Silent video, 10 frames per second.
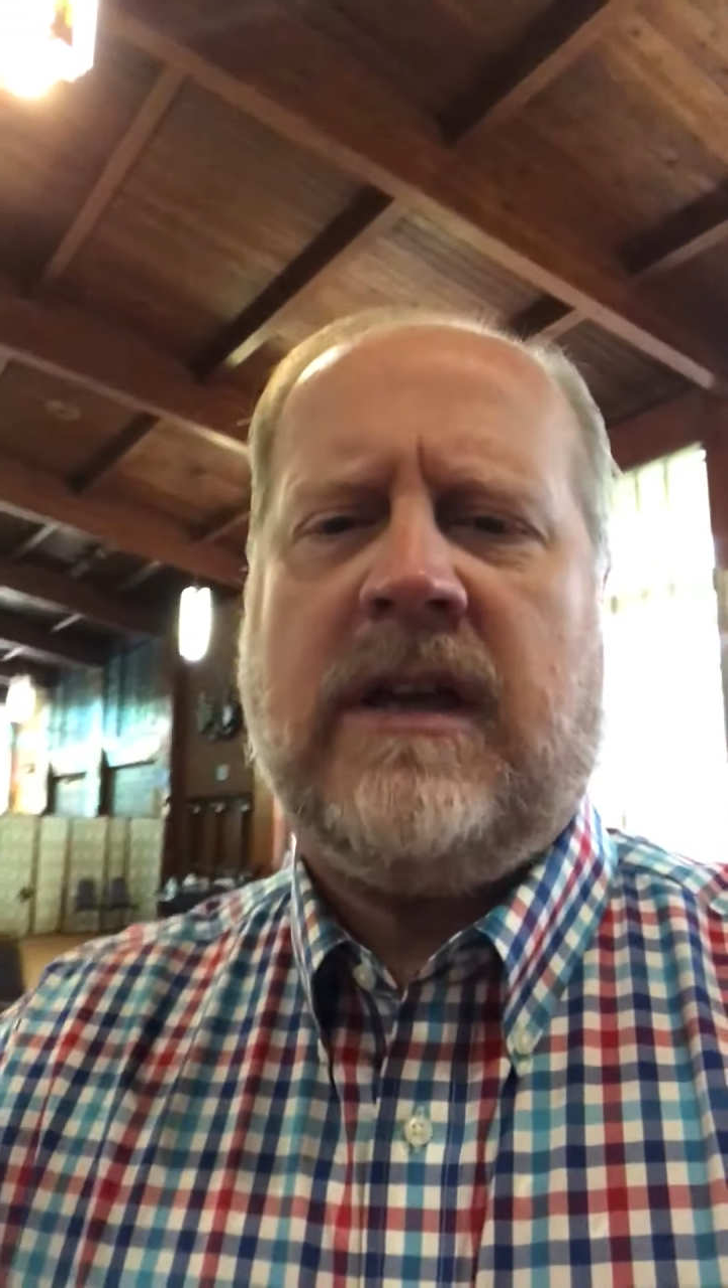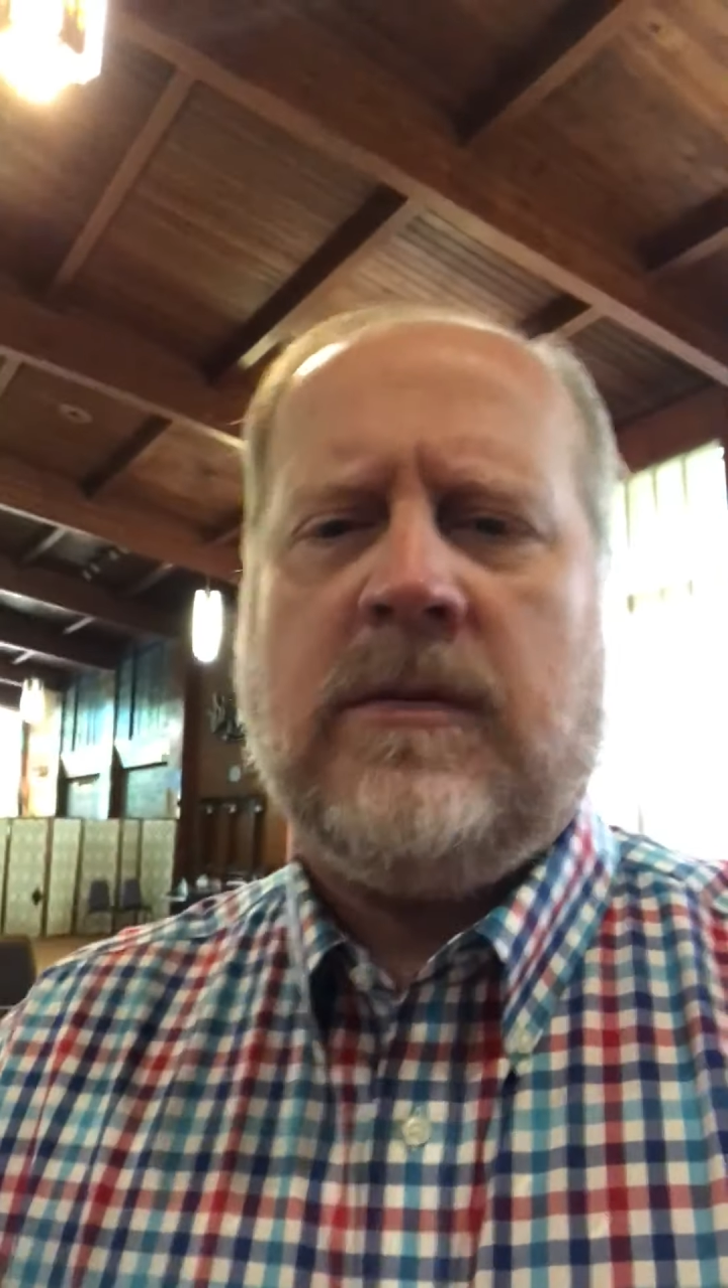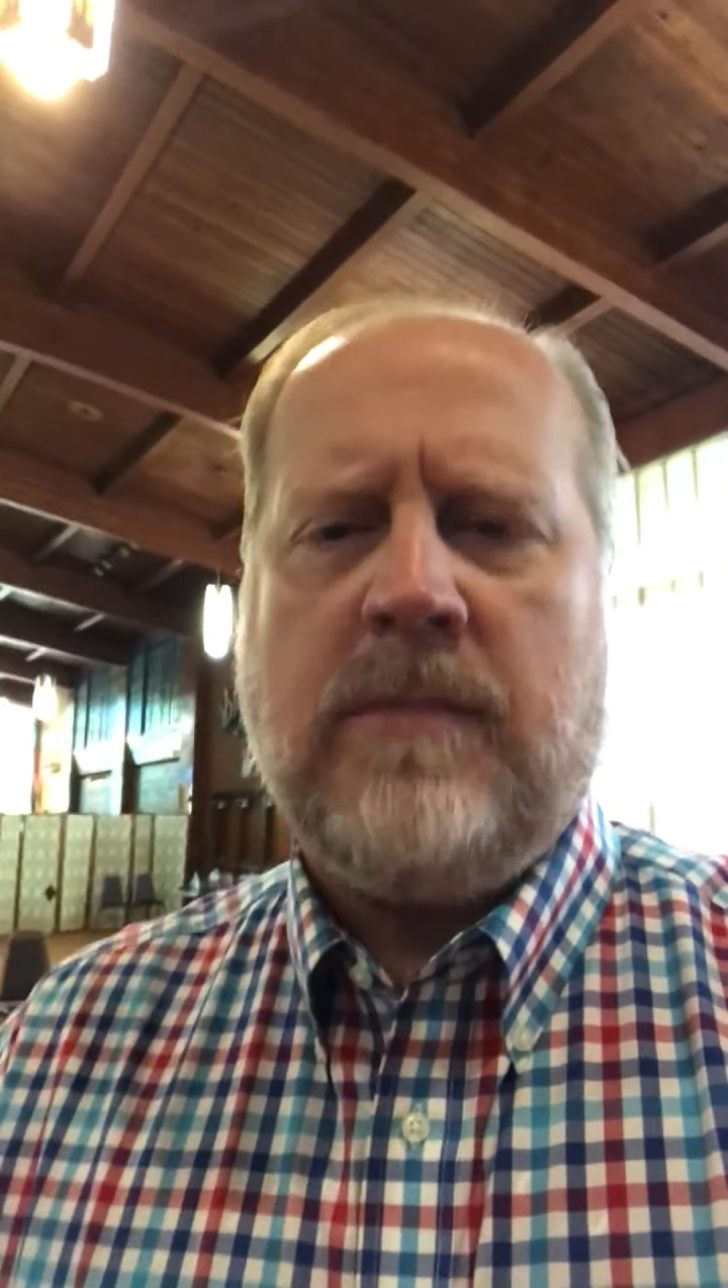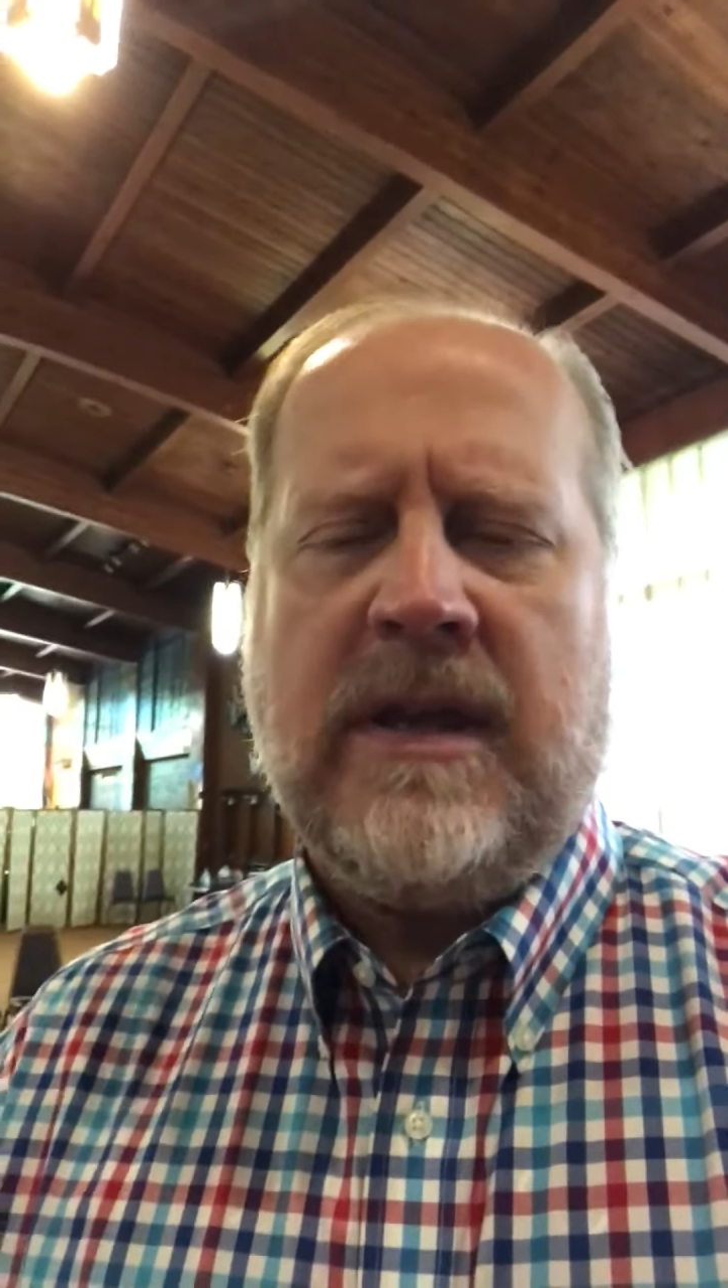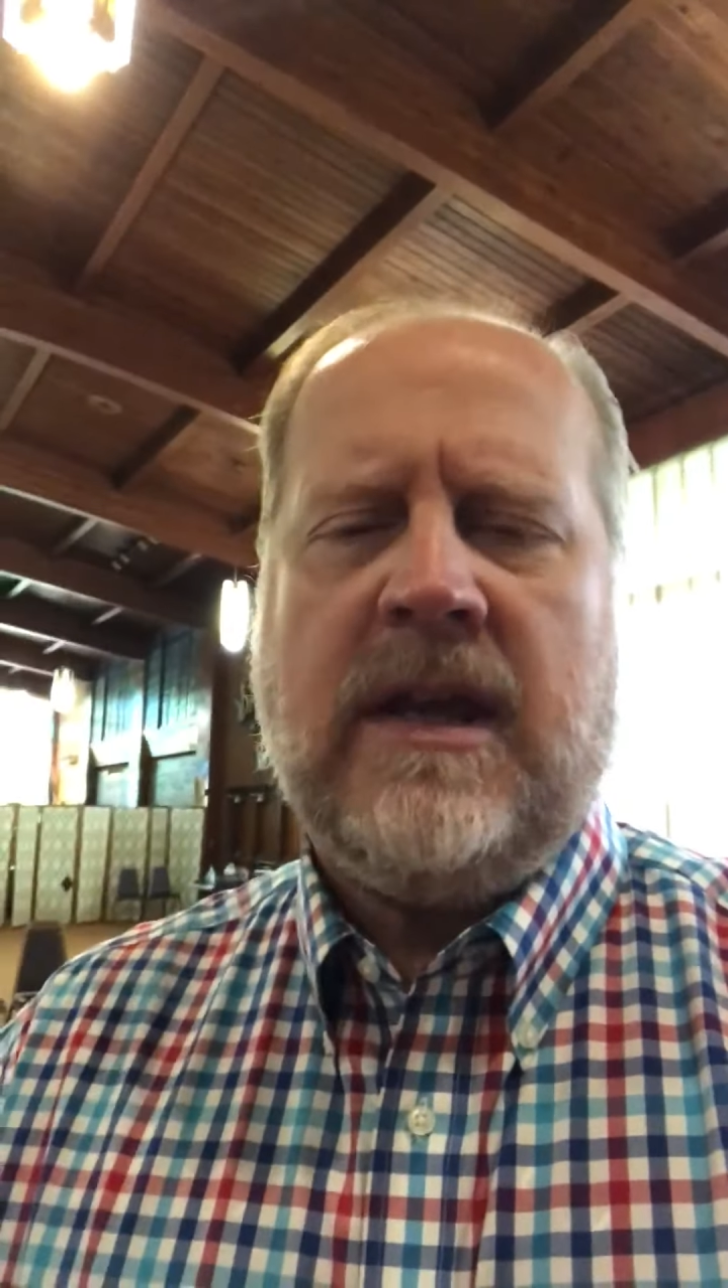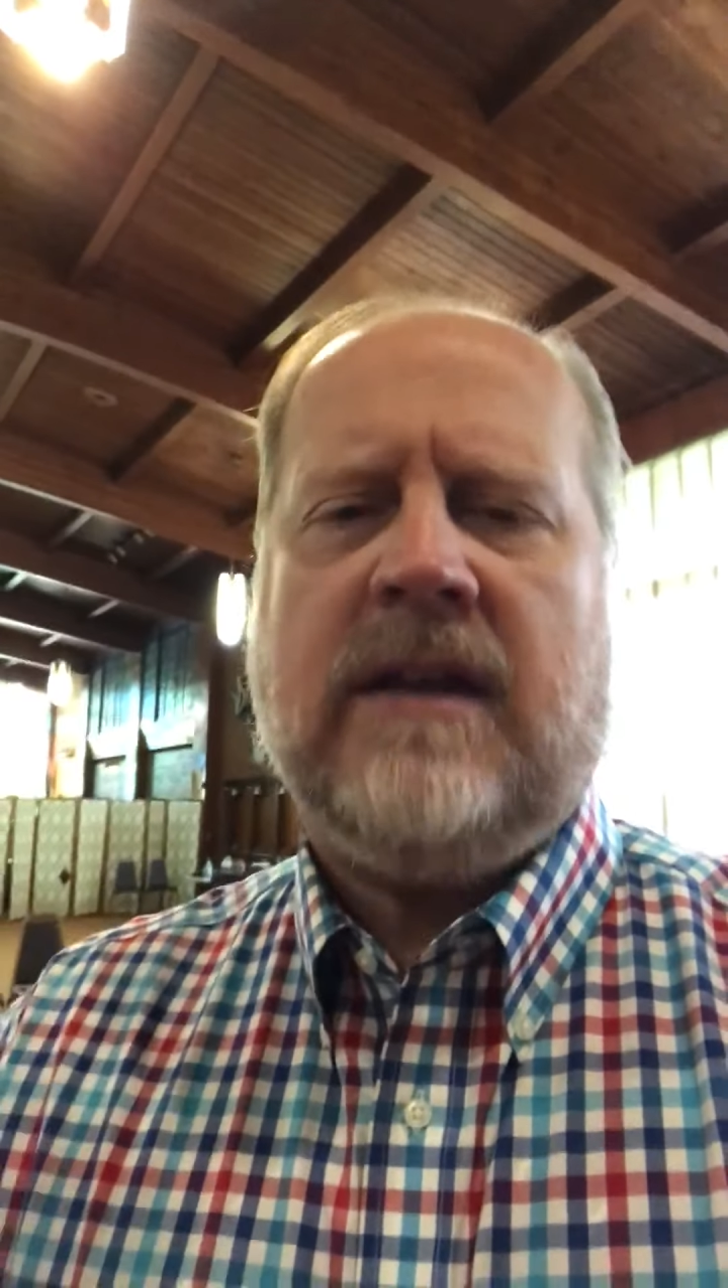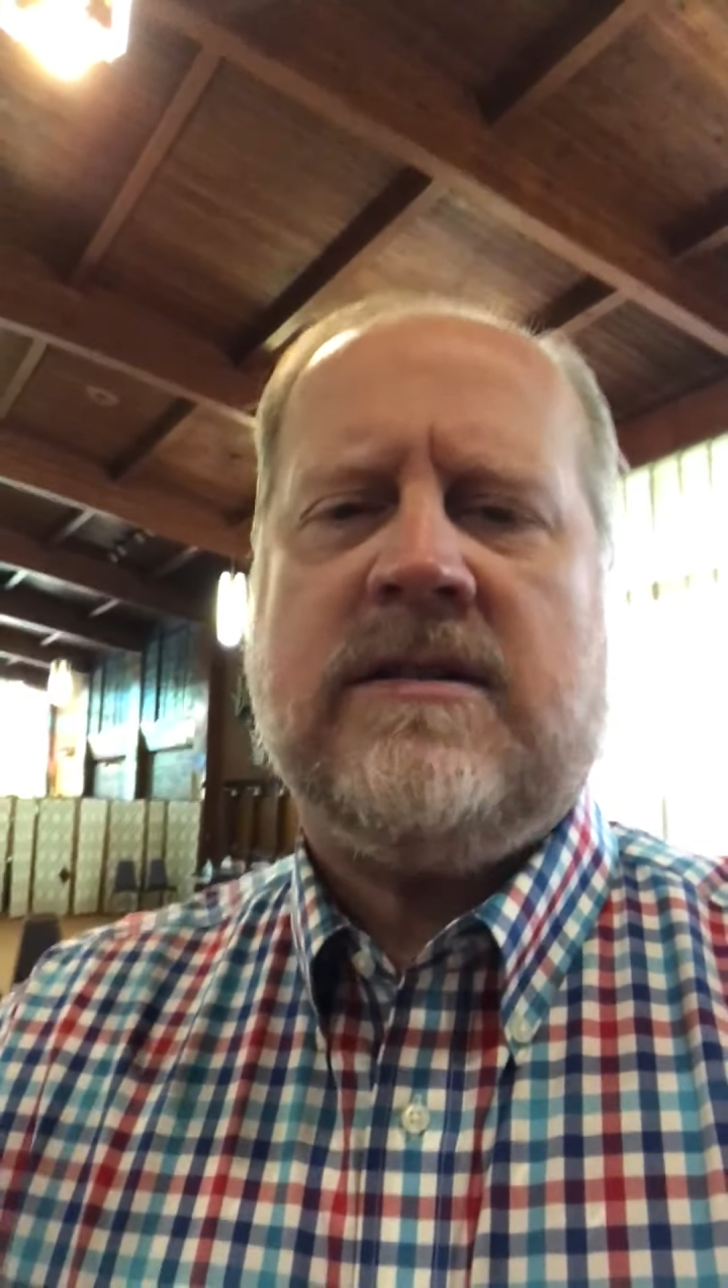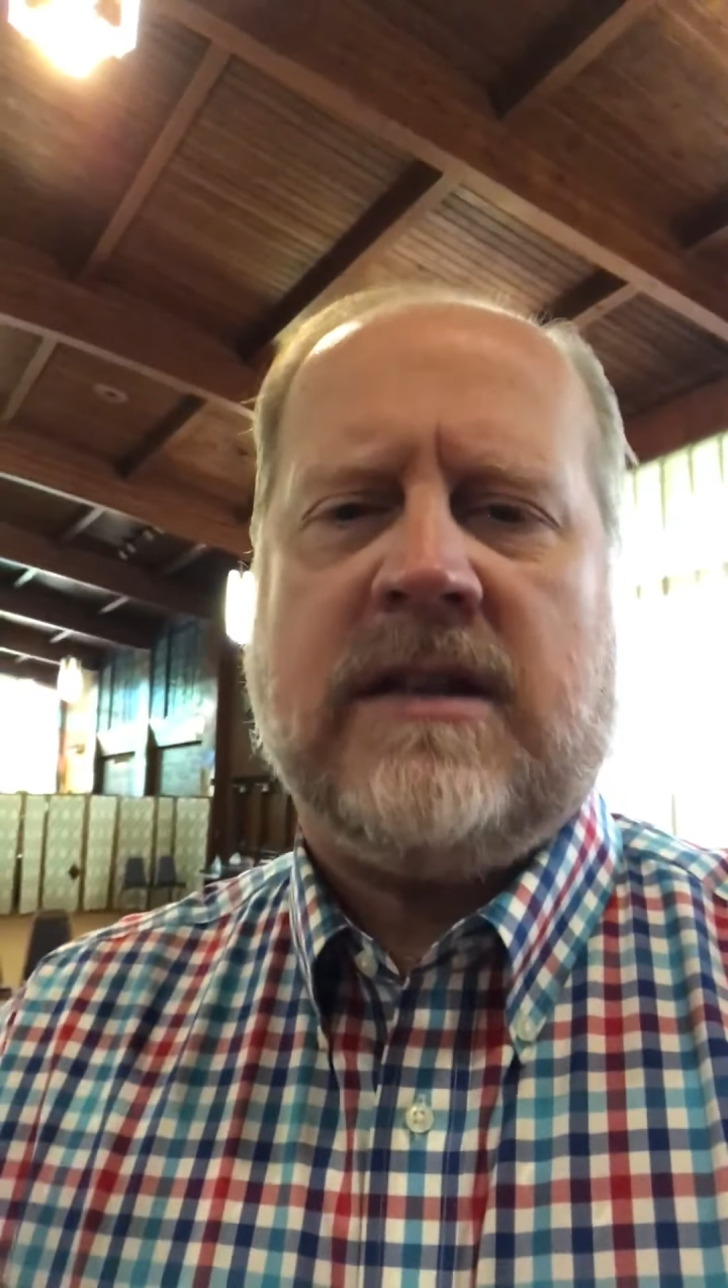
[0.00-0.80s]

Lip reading: in being